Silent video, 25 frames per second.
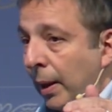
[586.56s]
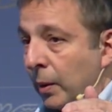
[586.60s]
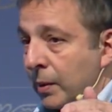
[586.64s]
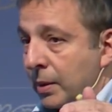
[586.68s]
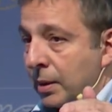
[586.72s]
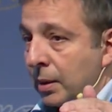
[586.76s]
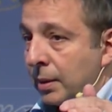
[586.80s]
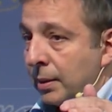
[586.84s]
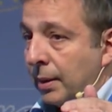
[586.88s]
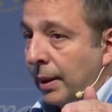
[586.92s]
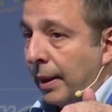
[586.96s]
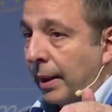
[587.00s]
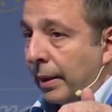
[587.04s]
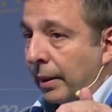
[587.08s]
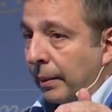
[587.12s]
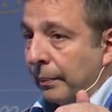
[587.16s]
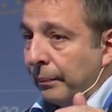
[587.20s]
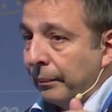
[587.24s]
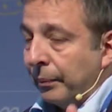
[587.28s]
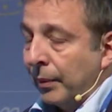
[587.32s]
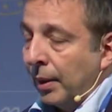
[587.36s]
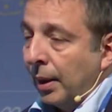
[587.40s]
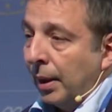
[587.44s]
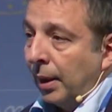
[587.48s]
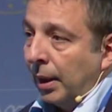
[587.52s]
is there.
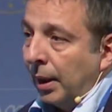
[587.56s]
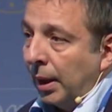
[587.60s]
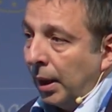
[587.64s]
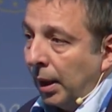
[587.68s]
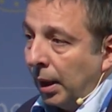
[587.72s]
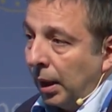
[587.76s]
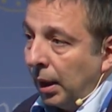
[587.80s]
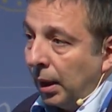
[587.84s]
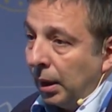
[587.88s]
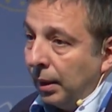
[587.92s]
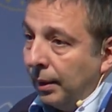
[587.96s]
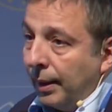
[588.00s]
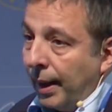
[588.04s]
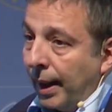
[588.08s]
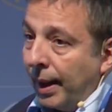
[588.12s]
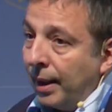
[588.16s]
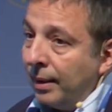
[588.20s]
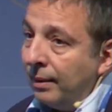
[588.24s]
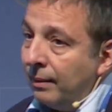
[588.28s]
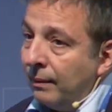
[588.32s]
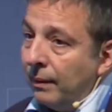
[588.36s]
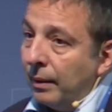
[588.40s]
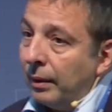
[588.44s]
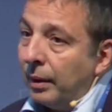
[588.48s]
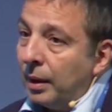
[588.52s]
Then
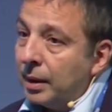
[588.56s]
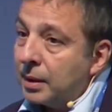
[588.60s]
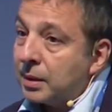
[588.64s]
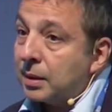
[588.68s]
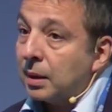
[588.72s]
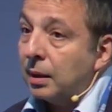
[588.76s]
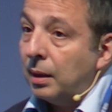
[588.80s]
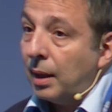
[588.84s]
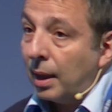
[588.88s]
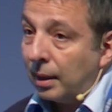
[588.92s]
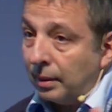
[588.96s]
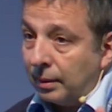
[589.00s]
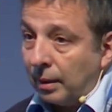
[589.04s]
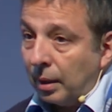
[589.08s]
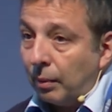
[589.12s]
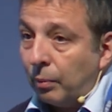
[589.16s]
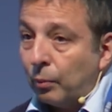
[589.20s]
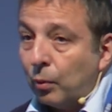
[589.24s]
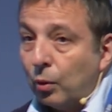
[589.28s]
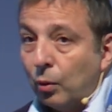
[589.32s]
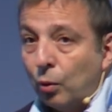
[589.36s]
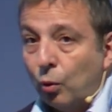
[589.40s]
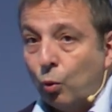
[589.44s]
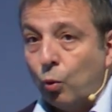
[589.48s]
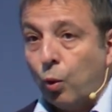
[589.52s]
there is another
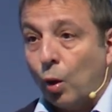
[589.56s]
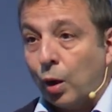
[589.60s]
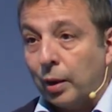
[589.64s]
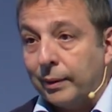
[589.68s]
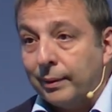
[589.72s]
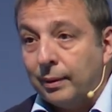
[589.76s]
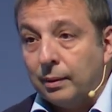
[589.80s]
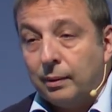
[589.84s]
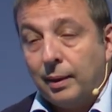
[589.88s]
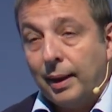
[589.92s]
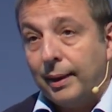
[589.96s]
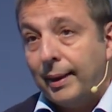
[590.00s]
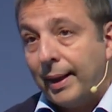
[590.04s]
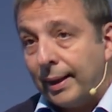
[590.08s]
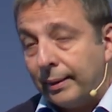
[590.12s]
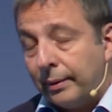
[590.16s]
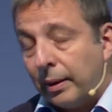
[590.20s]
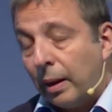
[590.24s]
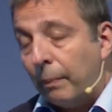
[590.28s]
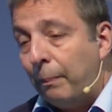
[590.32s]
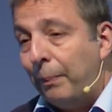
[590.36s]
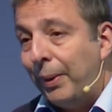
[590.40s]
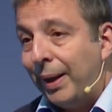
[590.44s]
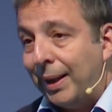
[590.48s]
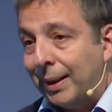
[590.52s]

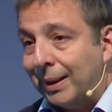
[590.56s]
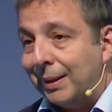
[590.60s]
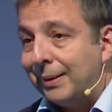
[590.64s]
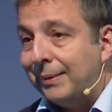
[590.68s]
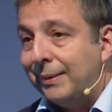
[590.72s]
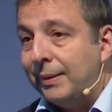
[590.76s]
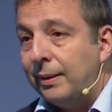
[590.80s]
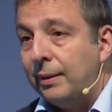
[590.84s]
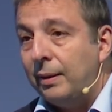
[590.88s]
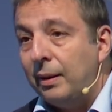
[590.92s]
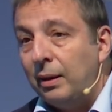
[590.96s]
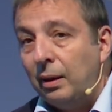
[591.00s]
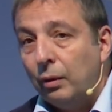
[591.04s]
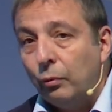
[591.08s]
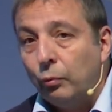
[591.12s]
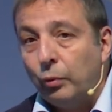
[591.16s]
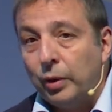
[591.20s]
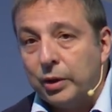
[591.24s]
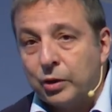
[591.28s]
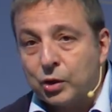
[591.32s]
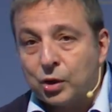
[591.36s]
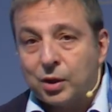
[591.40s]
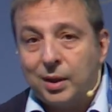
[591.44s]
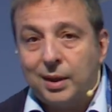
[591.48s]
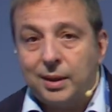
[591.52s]
penalty,
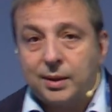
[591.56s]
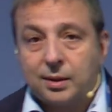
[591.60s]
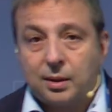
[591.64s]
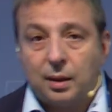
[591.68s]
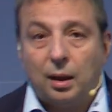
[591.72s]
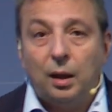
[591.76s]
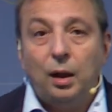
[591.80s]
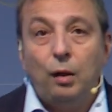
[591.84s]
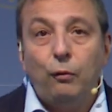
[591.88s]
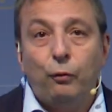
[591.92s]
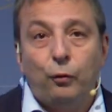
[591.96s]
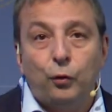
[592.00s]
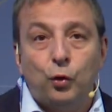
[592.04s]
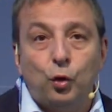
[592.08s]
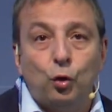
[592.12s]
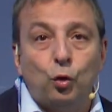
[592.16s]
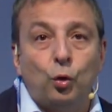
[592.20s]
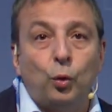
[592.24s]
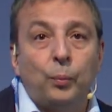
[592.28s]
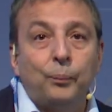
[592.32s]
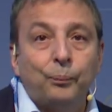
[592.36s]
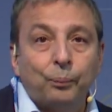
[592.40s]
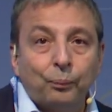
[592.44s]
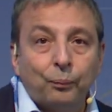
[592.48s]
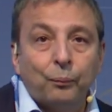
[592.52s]
which is if you
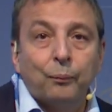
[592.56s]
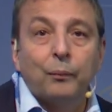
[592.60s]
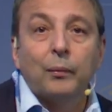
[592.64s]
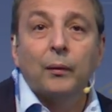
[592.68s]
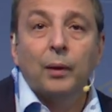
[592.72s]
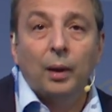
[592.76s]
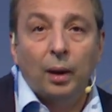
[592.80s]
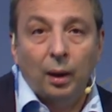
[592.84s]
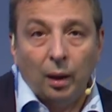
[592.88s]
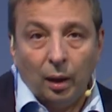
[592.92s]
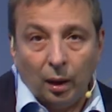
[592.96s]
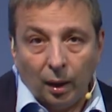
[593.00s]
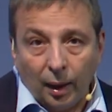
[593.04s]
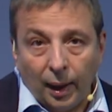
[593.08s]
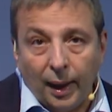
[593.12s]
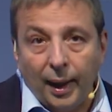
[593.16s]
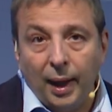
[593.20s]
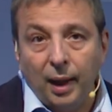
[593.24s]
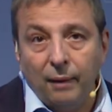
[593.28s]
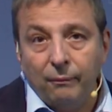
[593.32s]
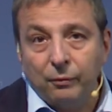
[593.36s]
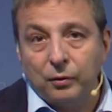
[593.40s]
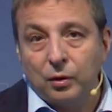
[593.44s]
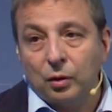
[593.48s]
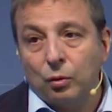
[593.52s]

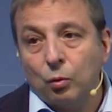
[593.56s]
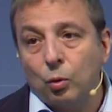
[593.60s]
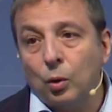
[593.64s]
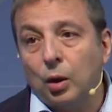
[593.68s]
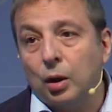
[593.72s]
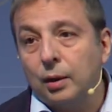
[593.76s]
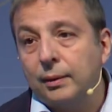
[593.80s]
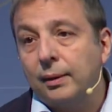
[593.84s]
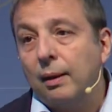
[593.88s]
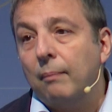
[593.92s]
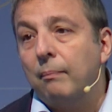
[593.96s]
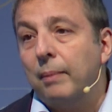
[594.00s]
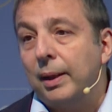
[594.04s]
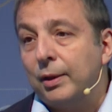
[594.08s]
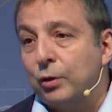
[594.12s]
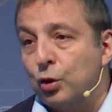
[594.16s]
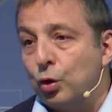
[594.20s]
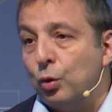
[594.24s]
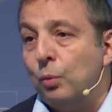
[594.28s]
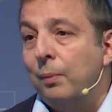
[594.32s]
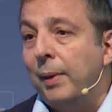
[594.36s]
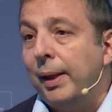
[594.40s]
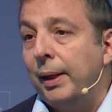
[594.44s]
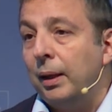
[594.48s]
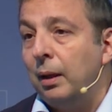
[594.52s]
have the quota but you
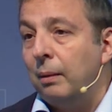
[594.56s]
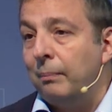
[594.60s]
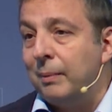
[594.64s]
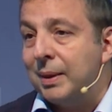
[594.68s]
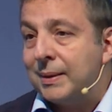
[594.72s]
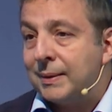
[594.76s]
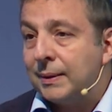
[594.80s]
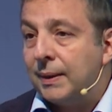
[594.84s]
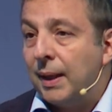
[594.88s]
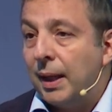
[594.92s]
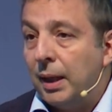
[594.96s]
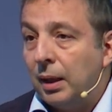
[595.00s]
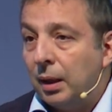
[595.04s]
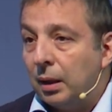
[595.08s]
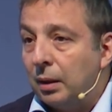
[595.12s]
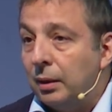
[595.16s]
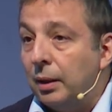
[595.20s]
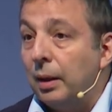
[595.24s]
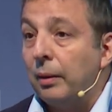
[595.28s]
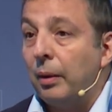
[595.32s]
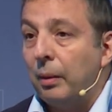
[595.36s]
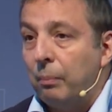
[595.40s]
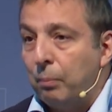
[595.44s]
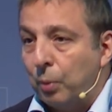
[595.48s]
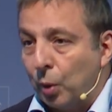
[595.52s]
made a mistake in the
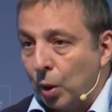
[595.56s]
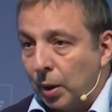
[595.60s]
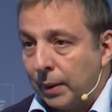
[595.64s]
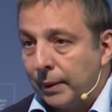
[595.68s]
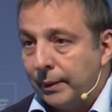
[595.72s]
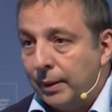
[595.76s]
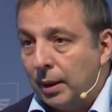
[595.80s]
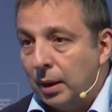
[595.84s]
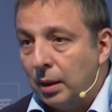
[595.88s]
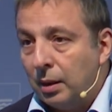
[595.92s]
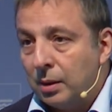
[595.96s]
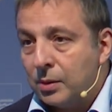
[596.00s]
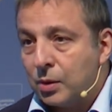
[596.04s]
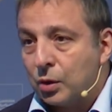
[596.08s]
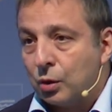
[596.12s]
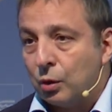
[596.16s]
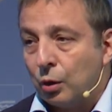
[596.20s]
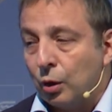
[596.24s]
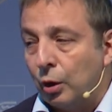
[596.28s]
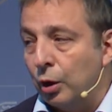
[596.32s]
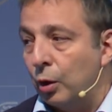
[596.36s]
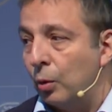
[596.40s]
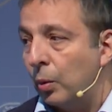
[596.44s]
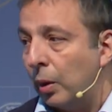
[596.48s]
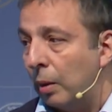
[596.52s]
reporting, so
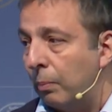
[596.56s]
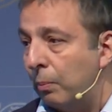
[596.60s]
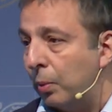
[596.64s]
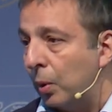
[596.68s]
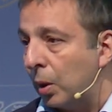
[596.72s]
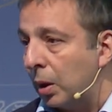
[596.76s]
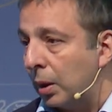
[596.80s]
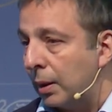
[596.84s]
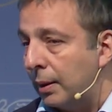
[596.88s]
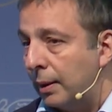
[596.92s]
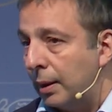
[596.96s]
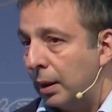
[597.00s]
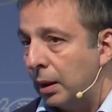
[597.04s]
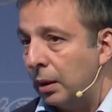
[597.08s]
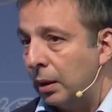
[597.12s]
you reported